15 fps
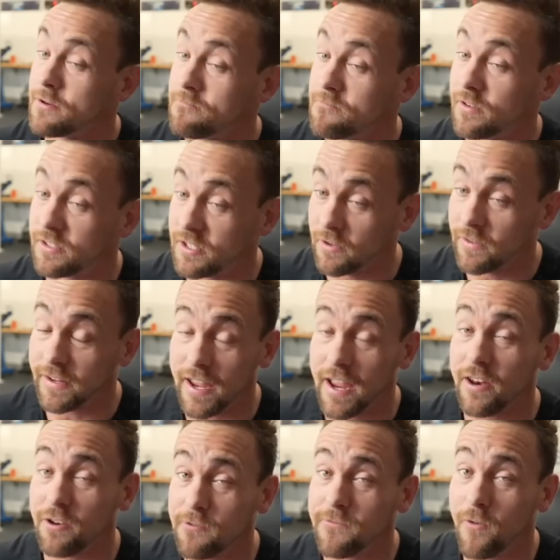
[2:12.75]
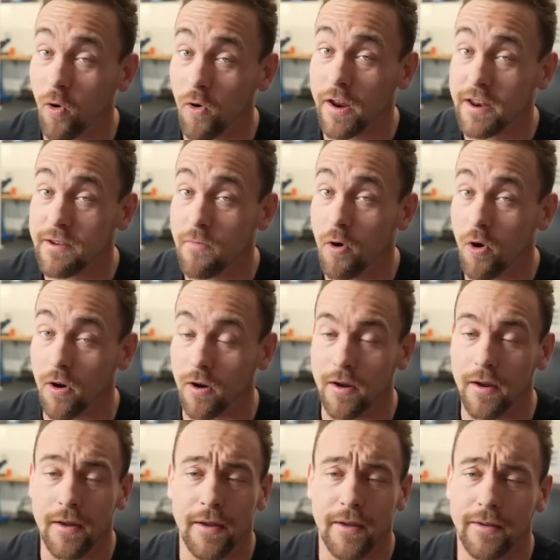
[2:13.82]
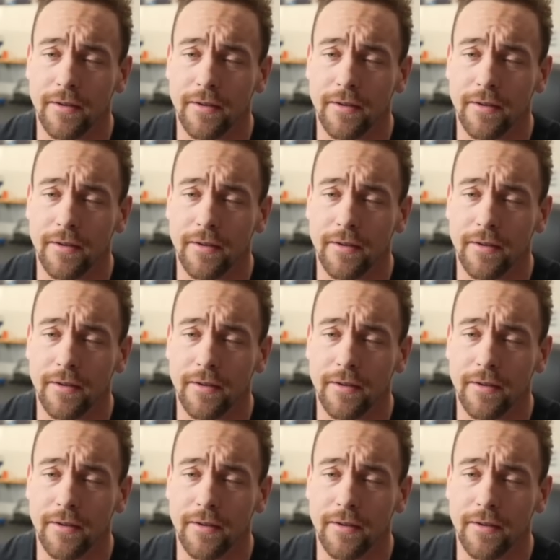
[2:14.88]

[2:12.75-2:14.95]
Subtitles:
until they can't do 4 anymore.